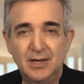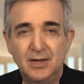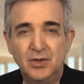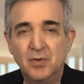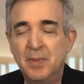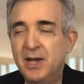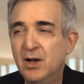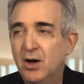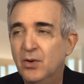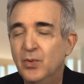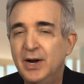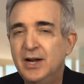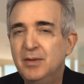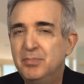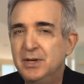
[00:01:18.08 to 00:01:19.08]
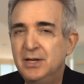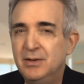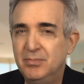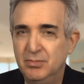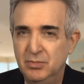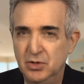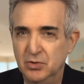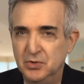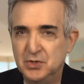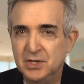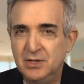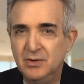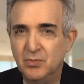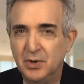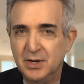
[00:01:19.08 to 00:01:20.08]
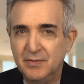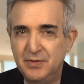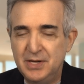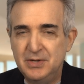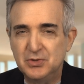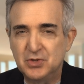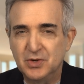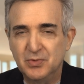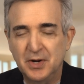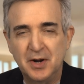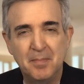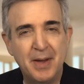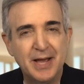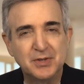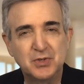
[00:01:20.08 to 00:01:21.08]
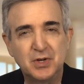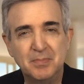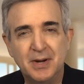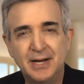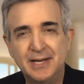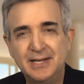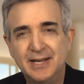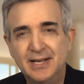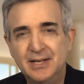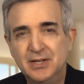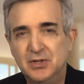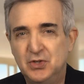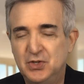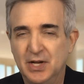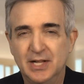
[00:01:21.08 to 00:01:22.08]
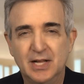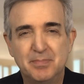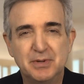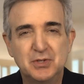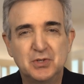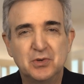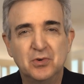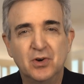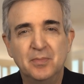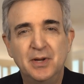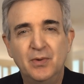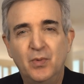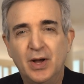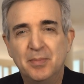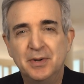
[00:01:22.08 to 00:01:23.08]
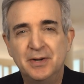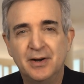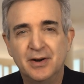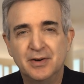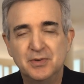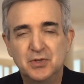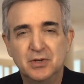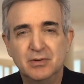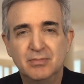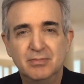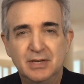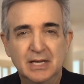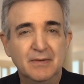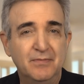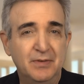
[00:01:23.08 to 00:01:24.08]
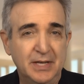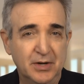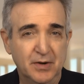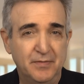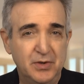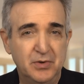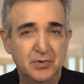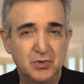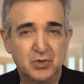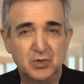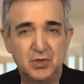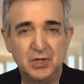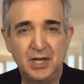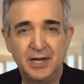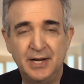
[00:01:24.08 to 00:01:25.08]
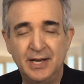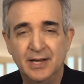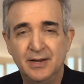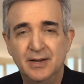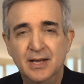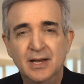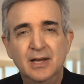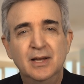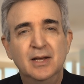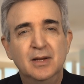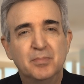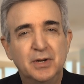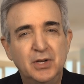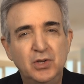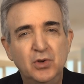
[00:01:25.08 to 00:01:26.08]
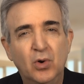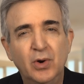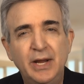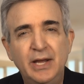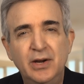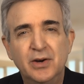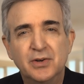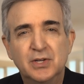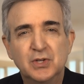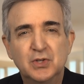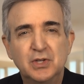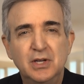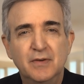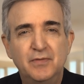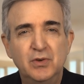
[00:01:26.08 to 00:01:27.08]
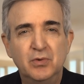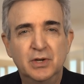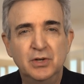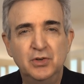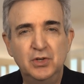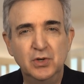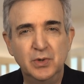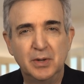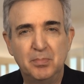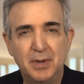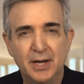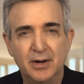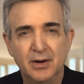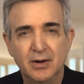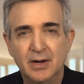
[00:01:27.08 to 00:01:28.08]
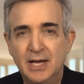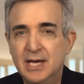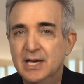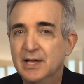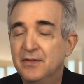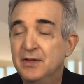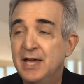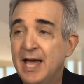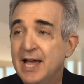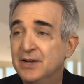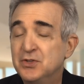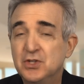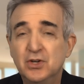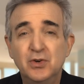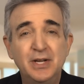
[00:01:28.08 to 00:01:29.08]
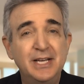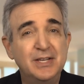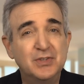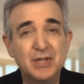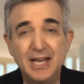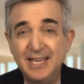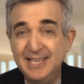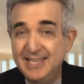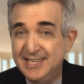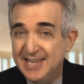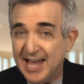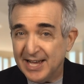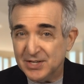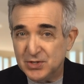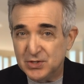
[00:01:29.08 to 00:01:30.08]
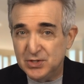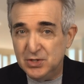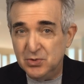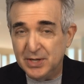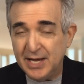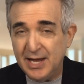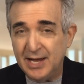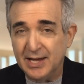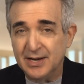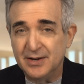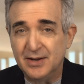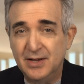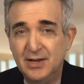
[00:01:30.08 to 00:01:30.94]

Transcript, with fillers: You may already be using one of these to run a mastermind, sell up a storm in webinars, or give interviews to CNN, but you're here to see if you can do it better. The answer is yes, you can.